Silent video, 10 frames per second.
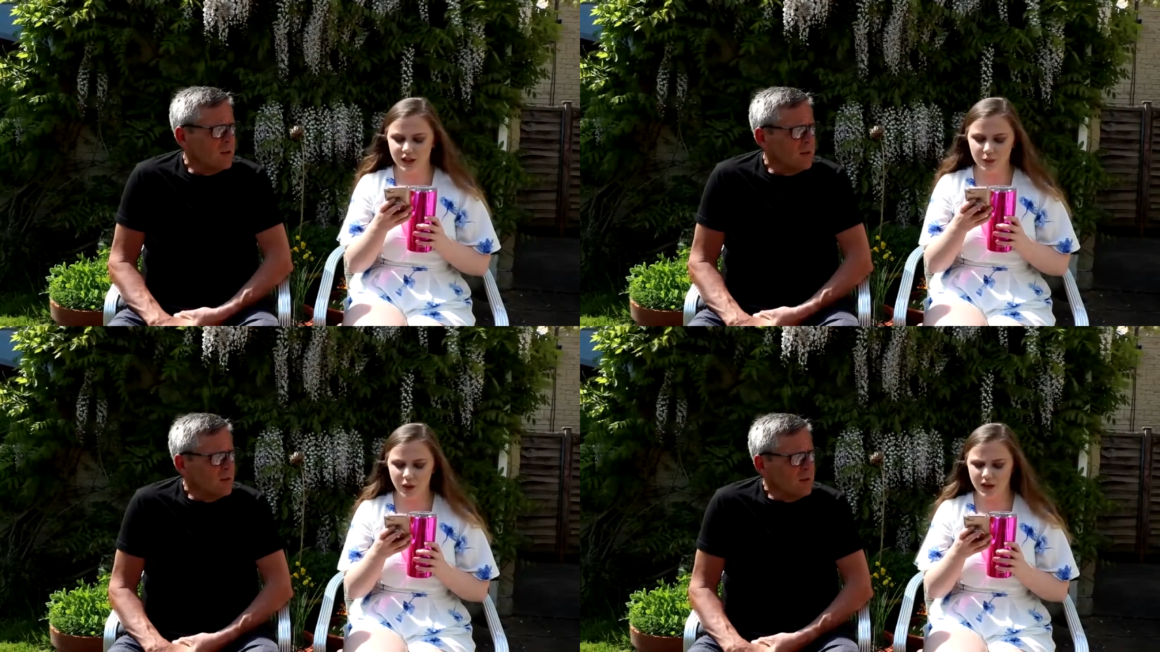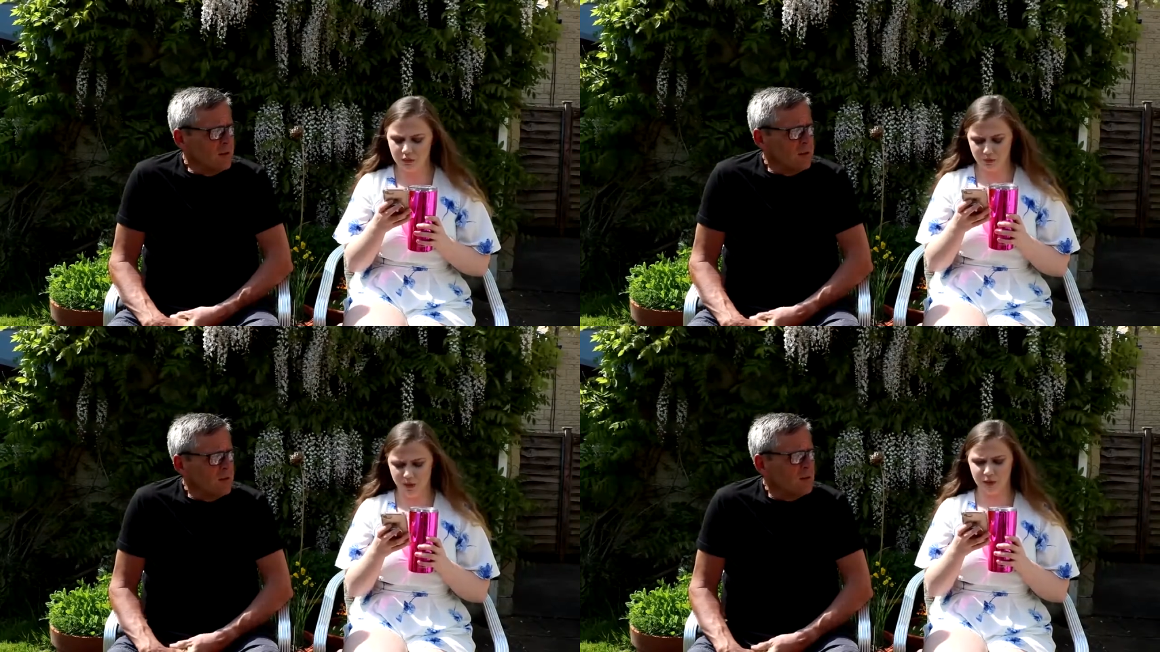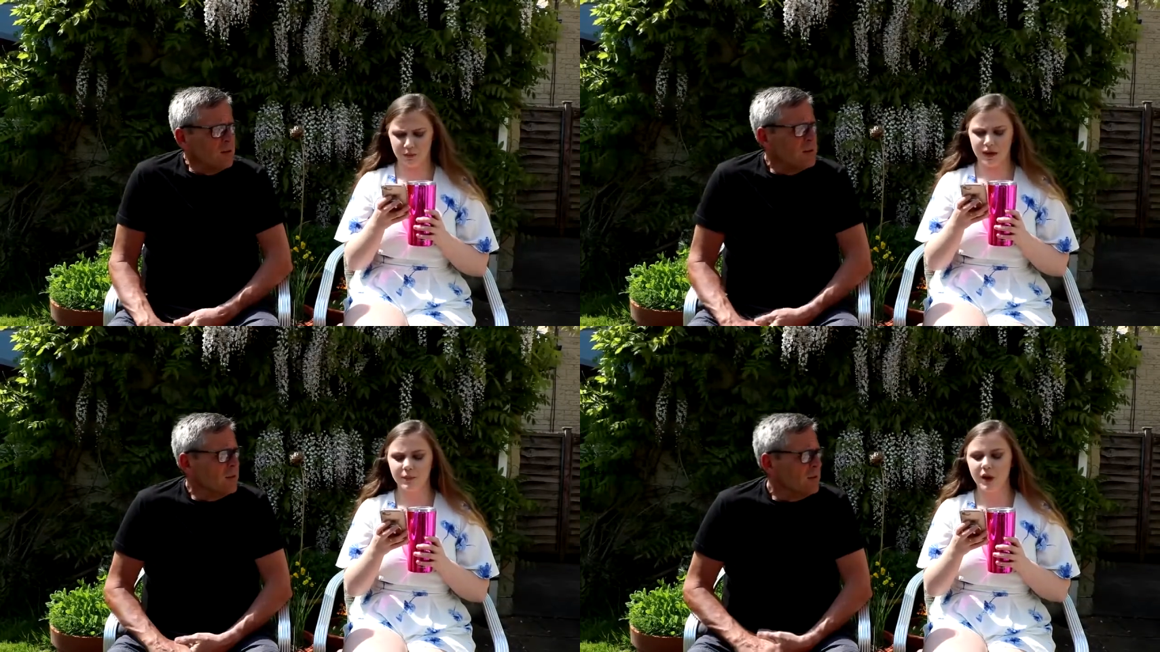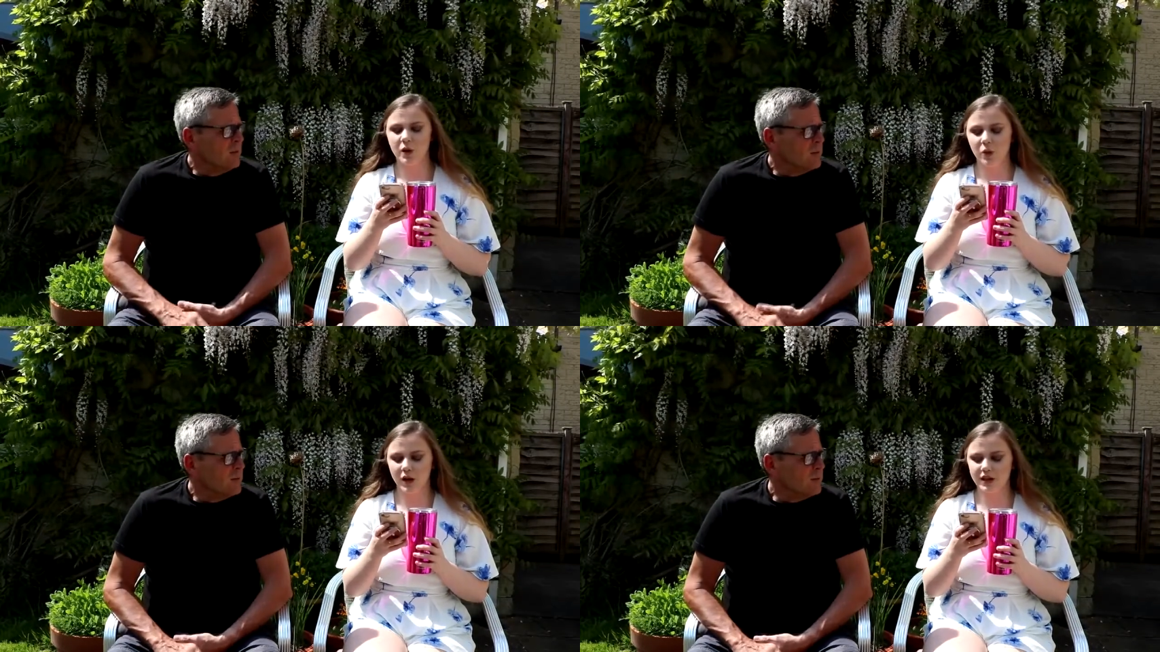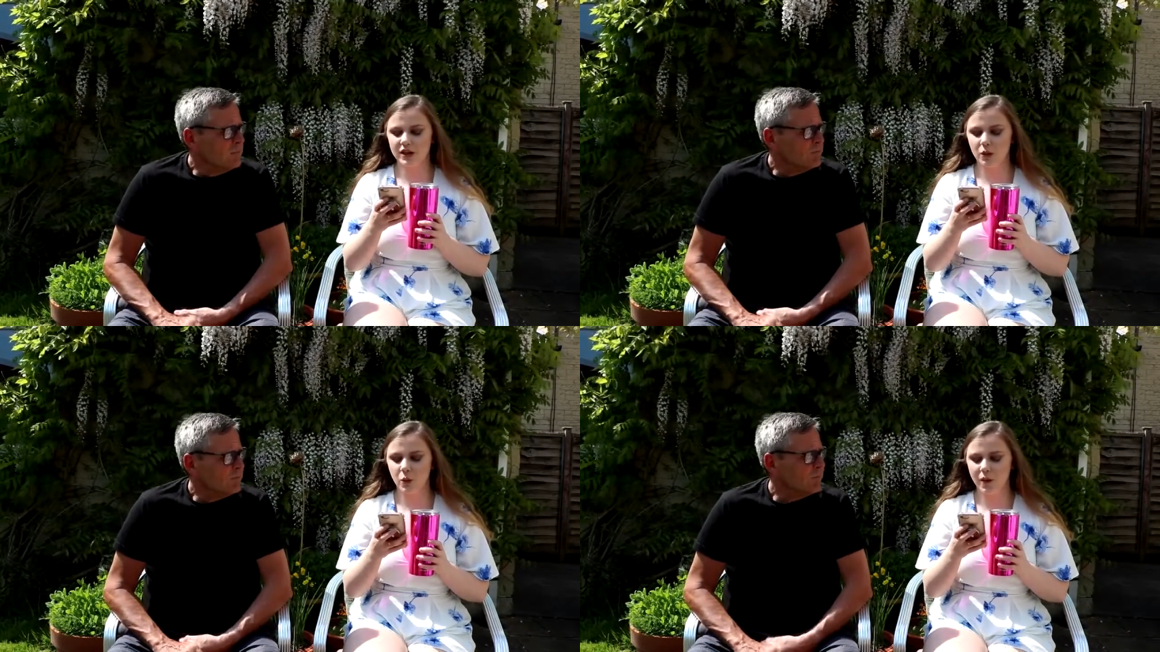Speaker 1: is what pardon me. What
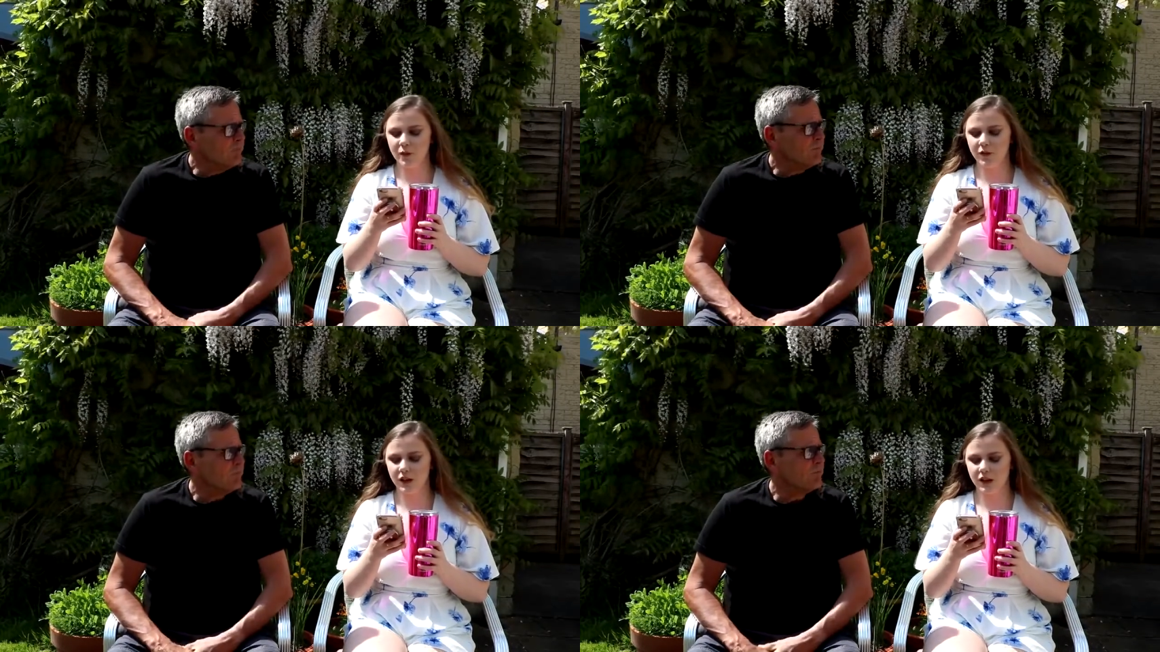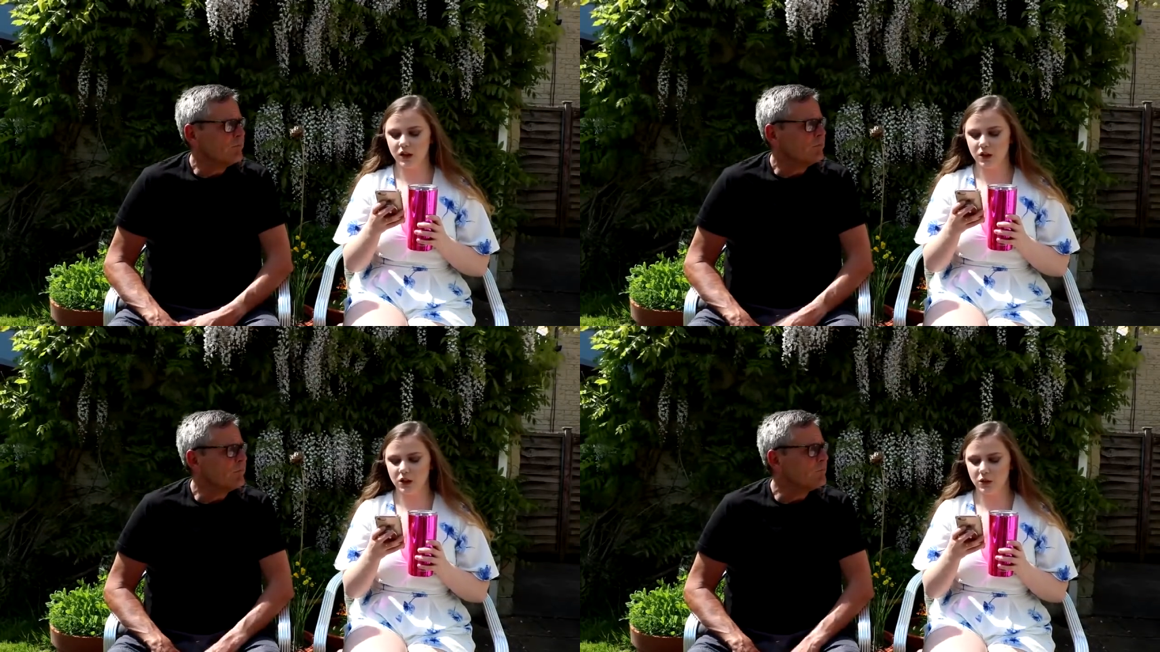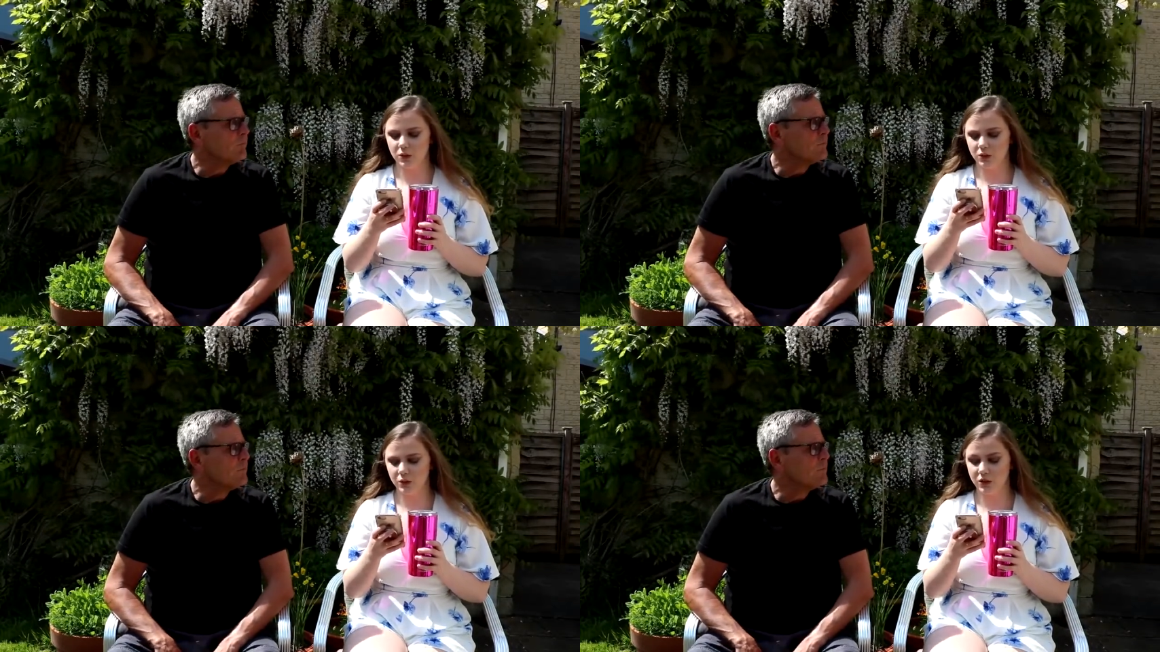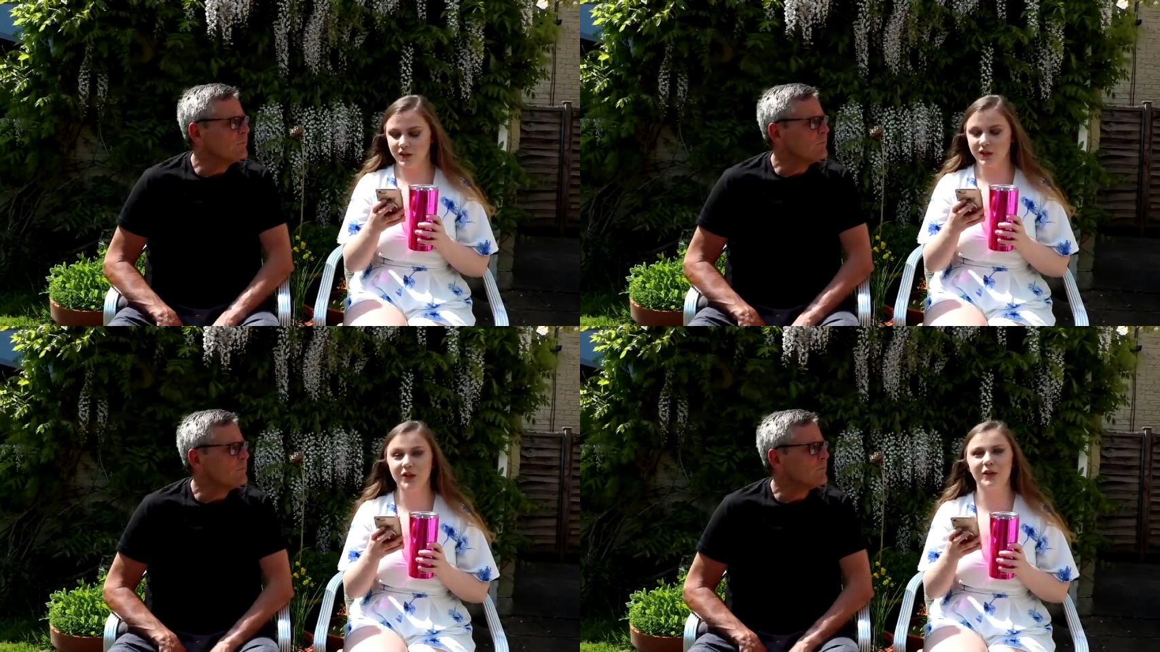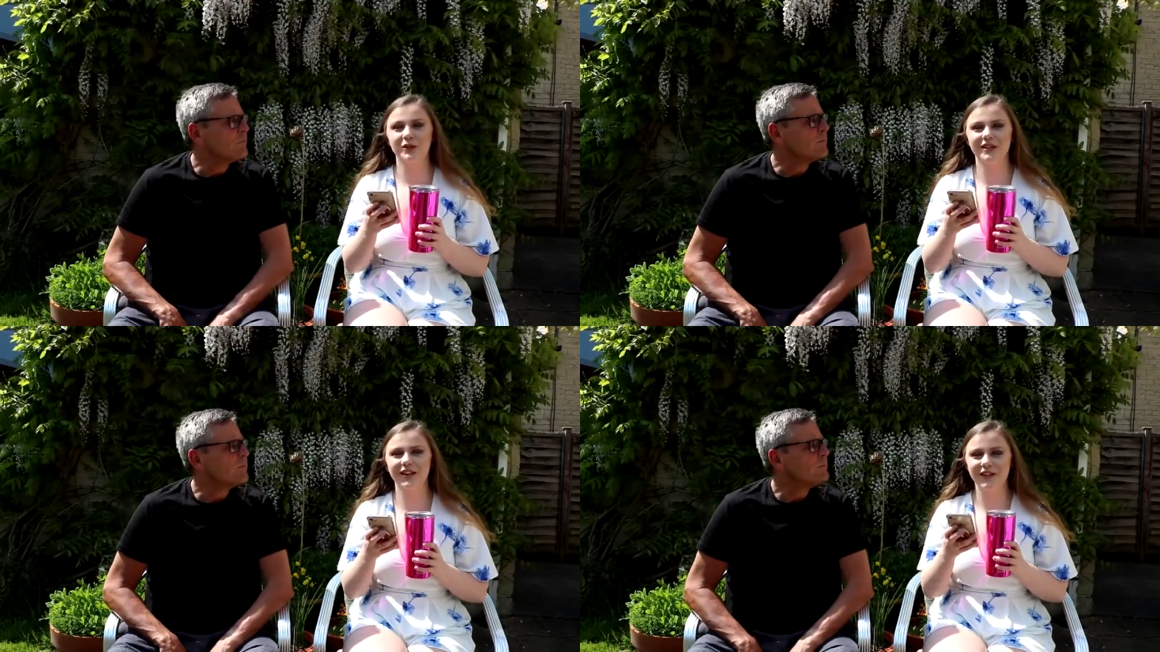is the one thing you
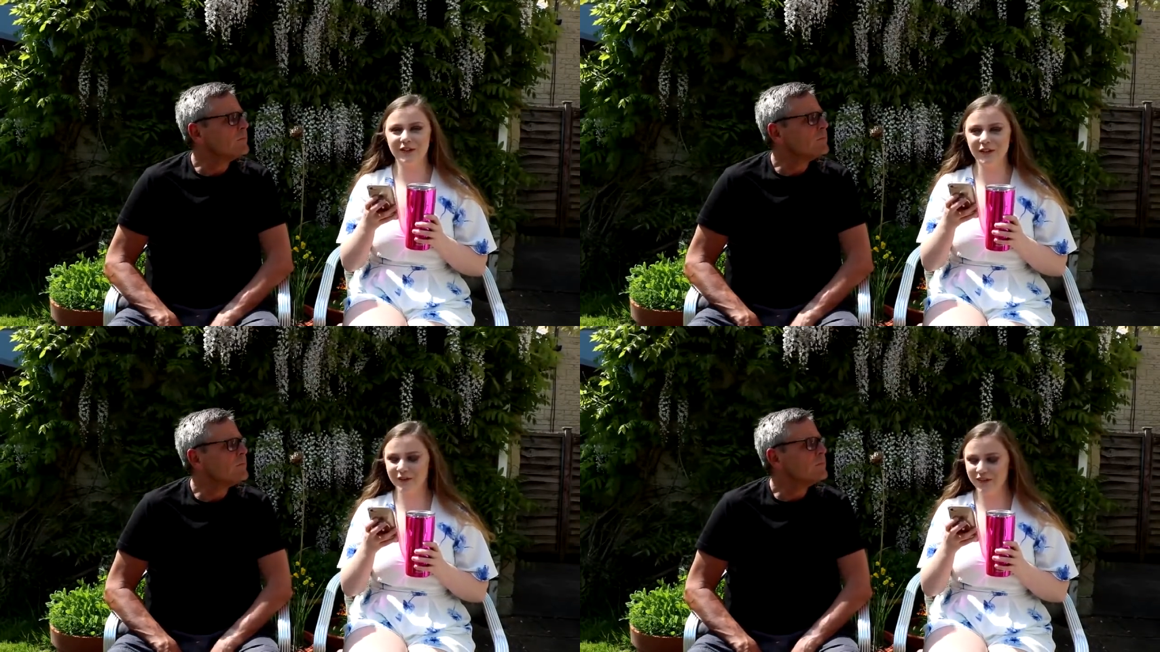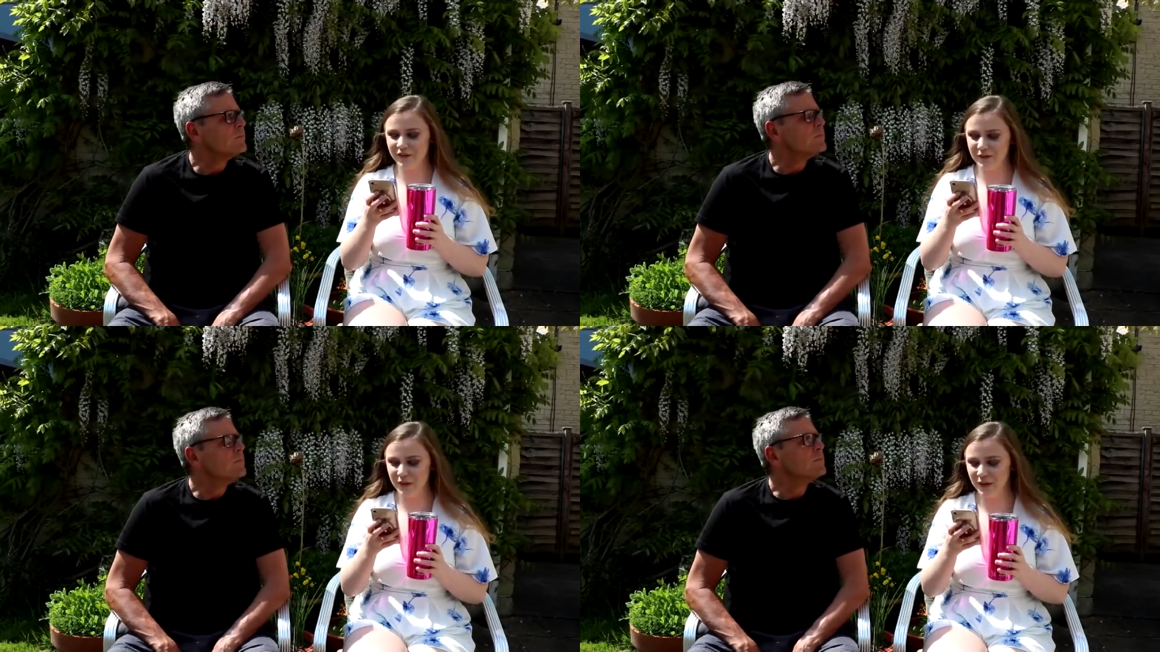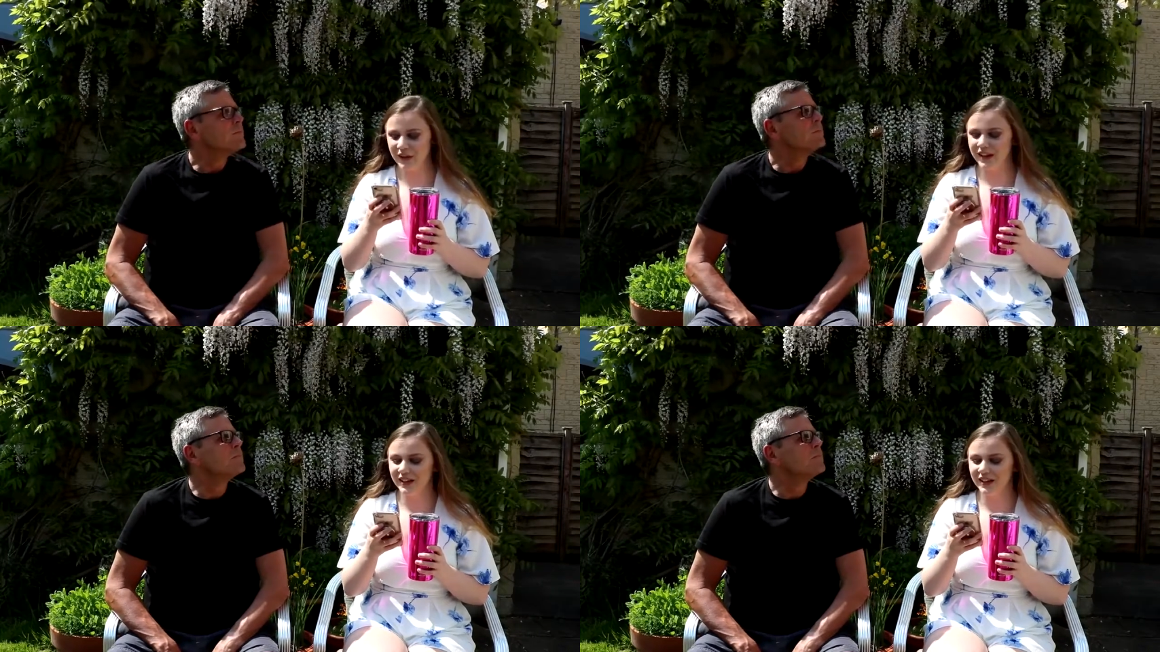use are you from Liverpool